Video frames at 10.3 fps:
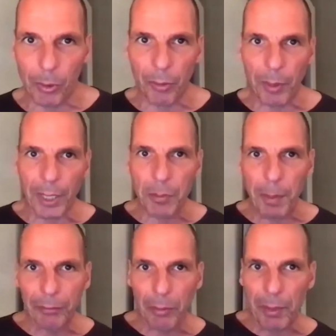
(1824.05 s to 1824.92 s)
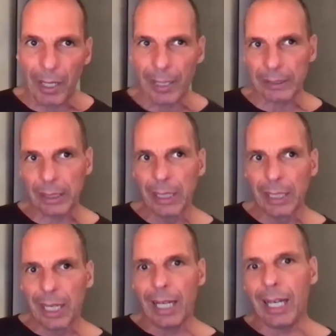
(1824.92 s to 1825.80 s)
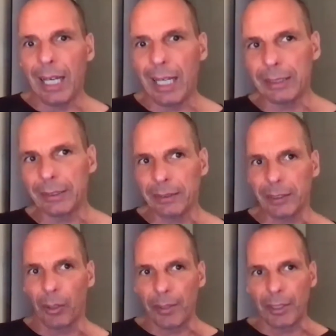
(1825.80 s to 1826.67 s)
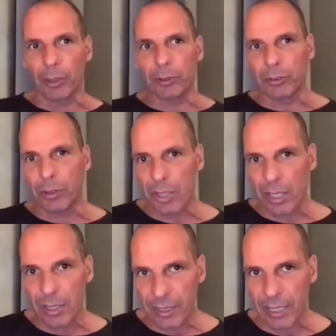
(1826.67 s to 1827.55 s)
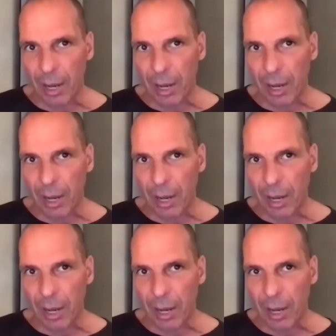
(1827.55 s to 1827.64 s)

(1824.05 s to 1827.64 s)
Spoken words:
They were expelled from the land, and they knocked on doors and they said,